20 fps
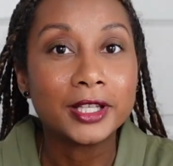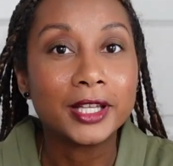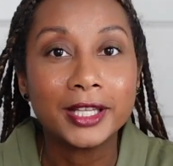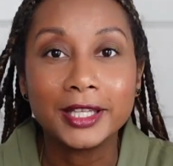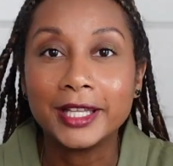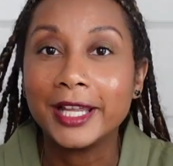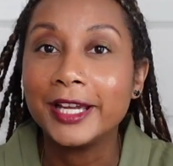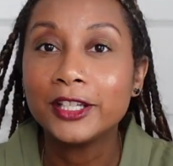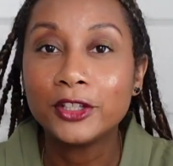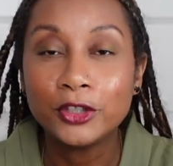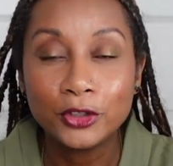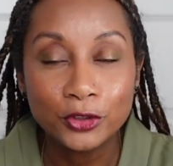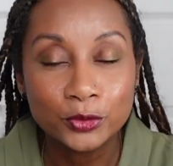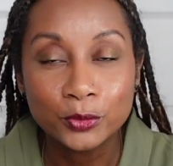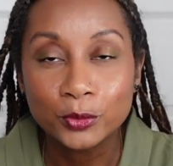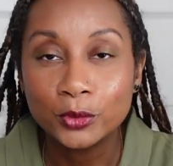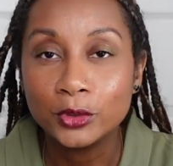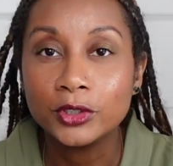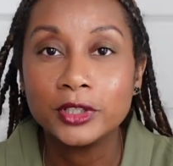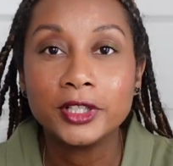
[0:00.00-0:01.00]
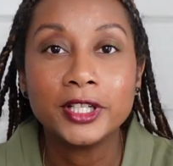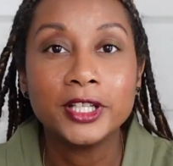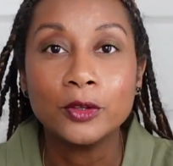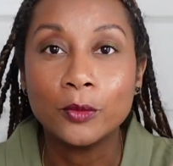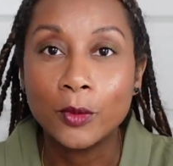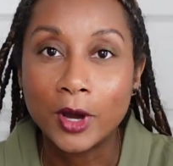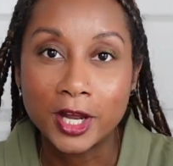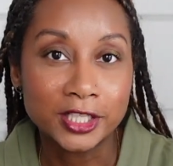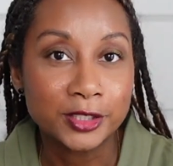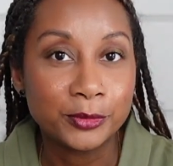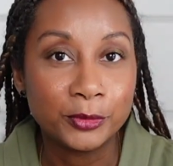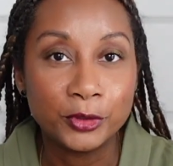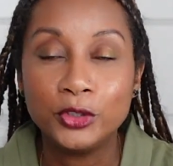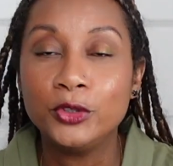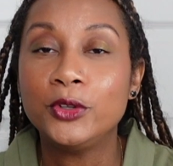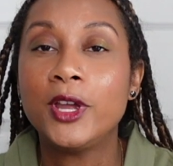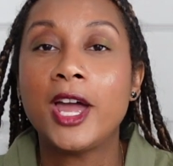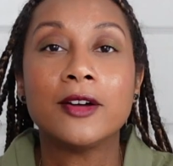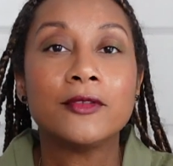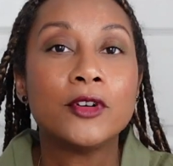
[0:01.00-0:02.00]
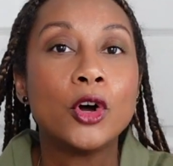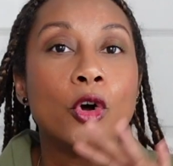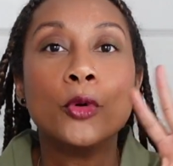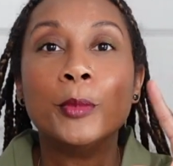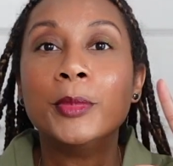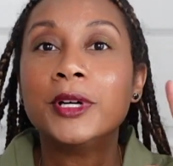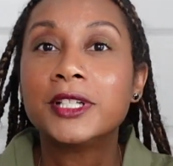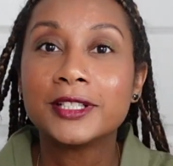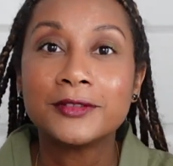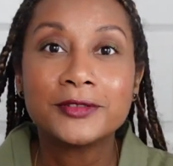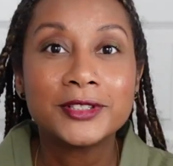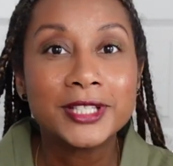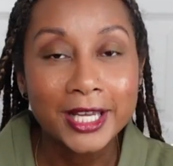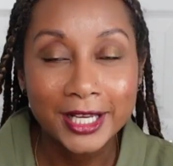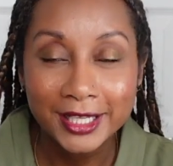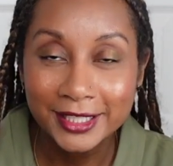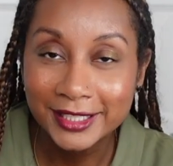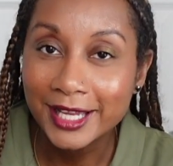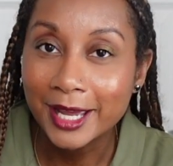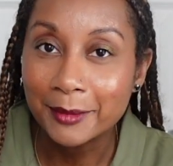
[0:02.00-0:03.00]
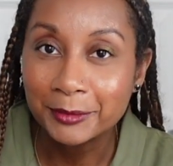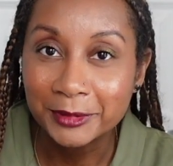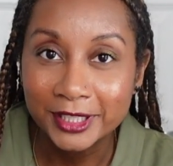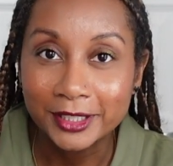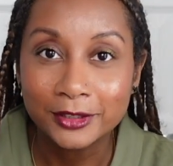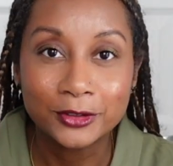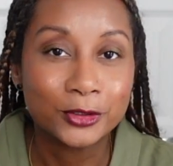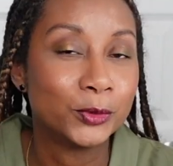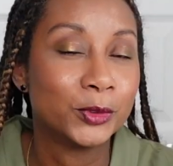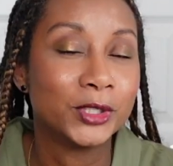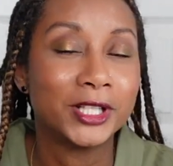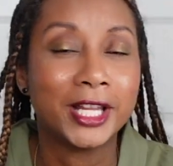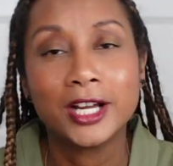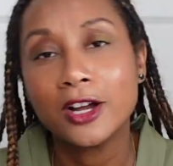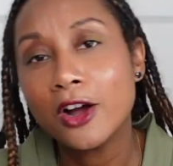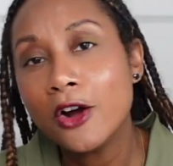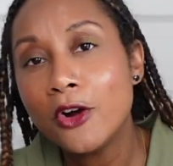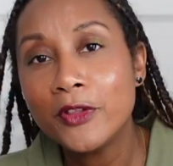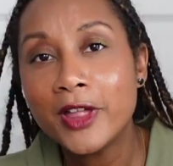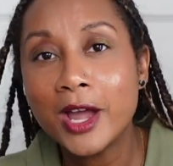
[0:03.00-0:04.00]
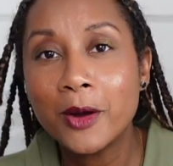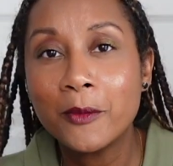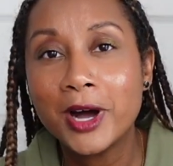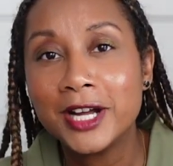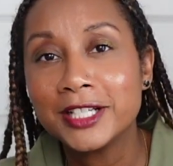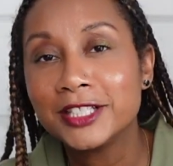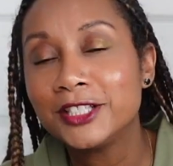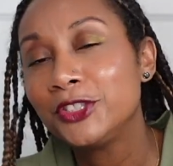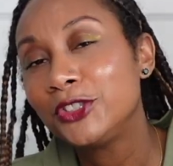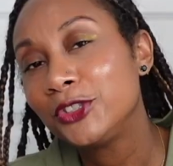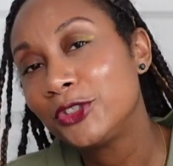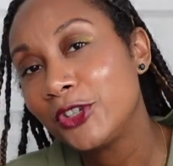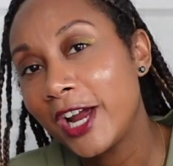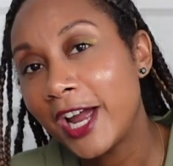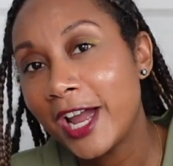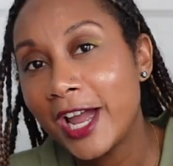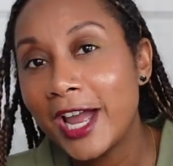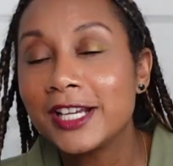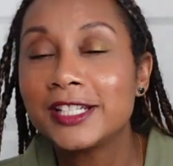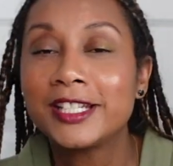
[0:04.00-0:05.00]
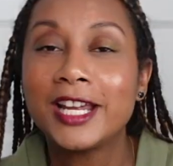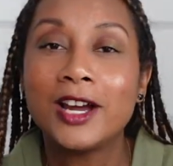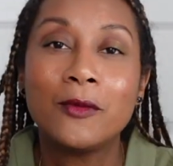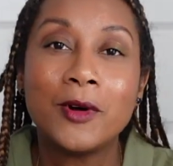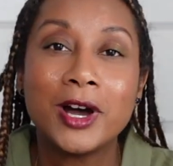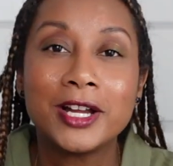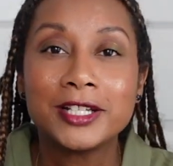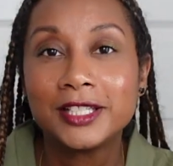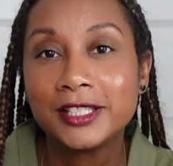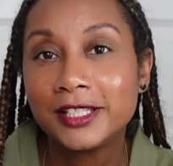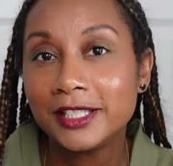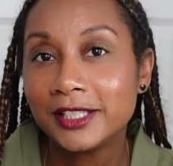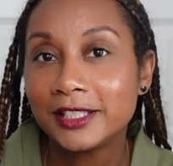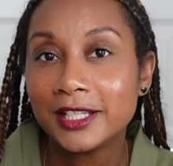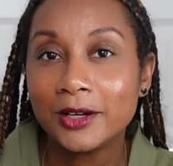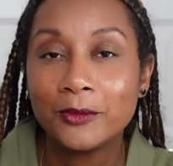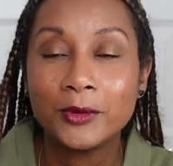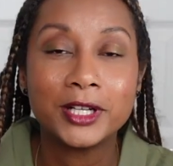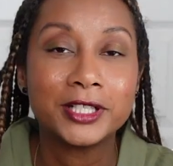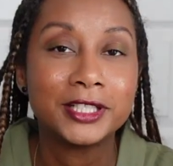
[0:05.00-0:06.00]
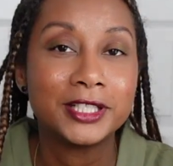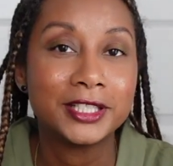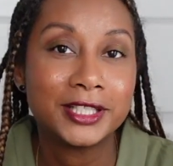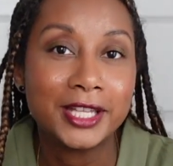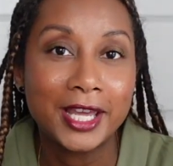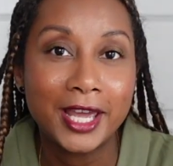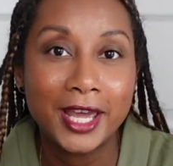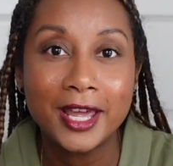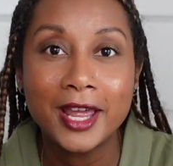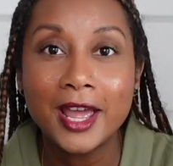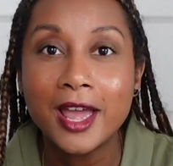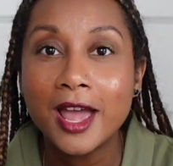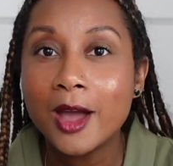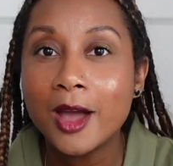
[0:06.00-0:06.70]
like usual in the watch community, you have a whole bunch of skeptics who were like, oh, that watch is trash, that watch is this, that watch is that.